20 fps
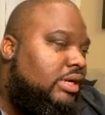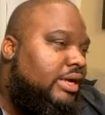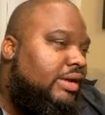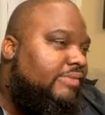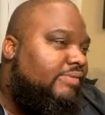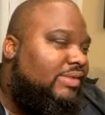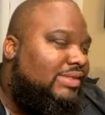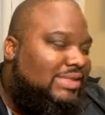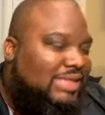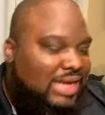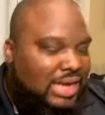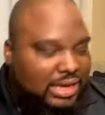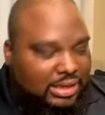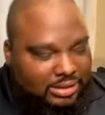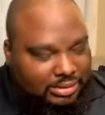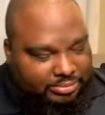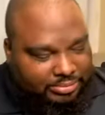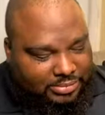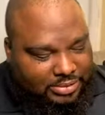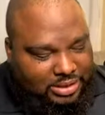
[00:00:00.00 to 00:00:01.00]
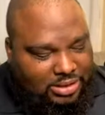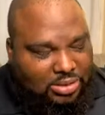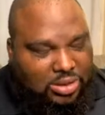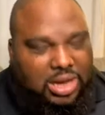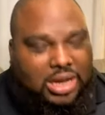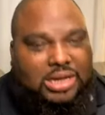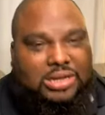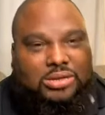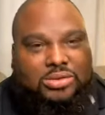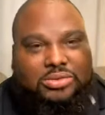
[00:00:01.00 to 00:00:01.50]
If it's not,
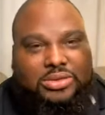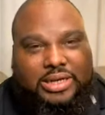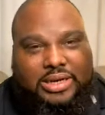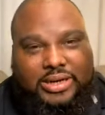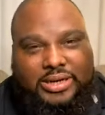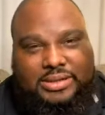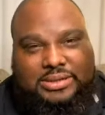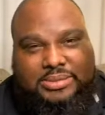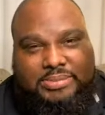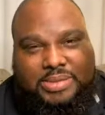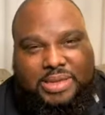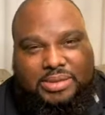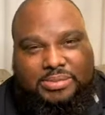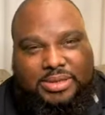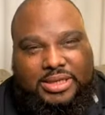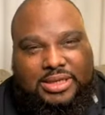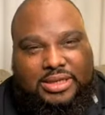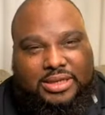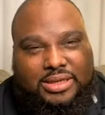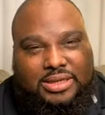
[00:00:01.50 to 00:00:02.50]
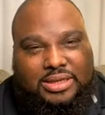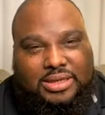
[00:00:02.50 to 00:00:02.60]
Uncle Nearest, maybe.